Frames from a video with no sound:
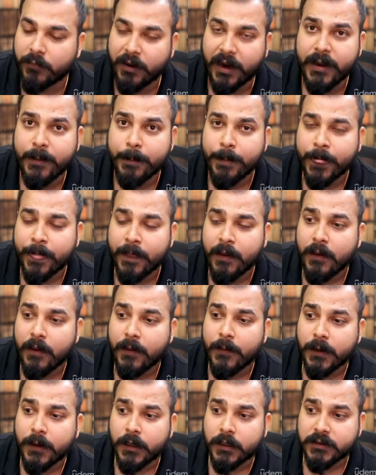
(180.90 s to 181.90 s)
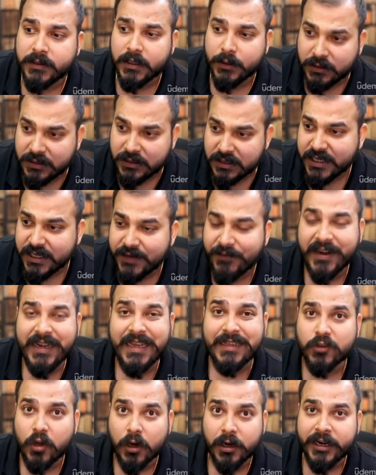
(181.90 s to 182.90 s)
right? See, this
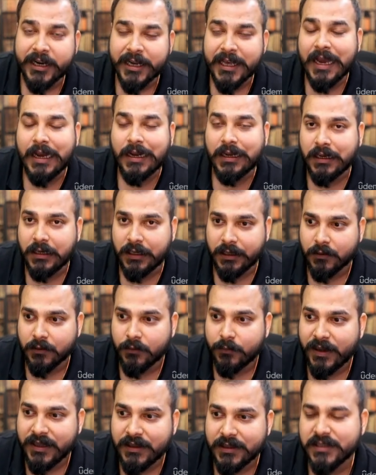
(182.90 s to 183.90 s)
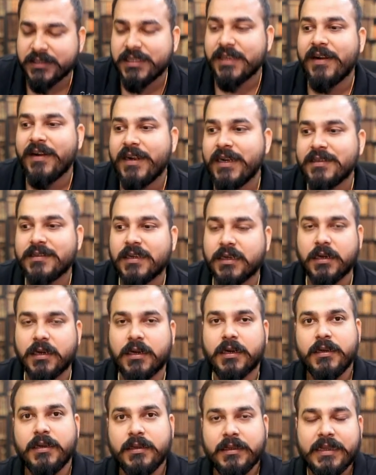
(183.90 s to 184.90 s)
event has already occurred. When this event has
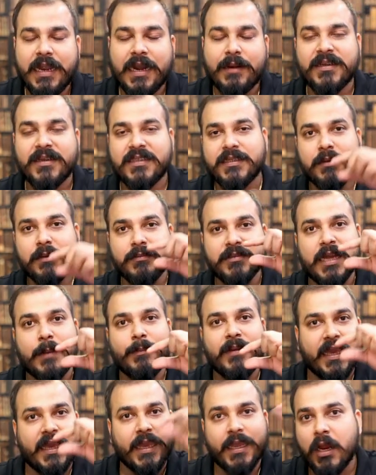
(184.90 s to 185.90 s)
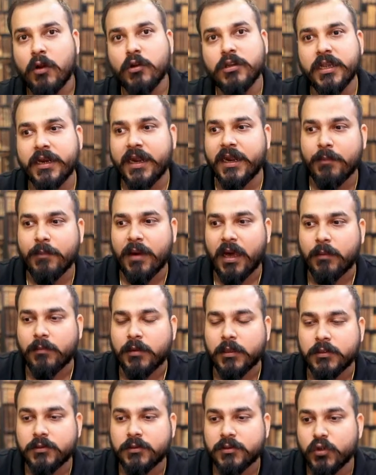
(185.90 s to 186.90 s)
occurred, that basically means I'm taking out the red
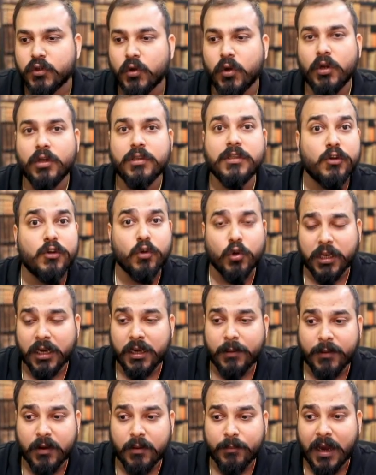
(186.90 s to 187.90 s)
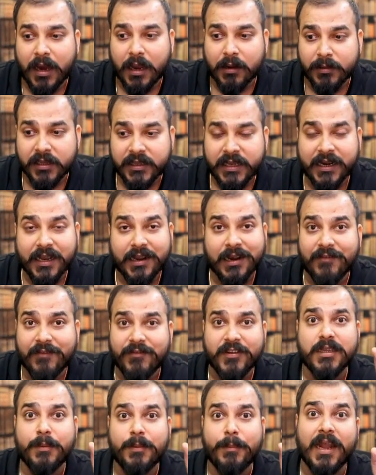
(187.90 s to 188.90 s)
marble. So the total number of marble that are
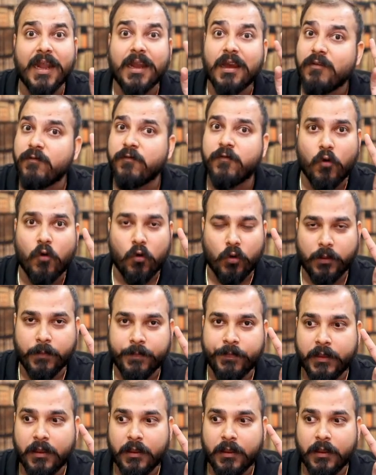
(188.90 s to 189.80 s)
left in the bag are 4.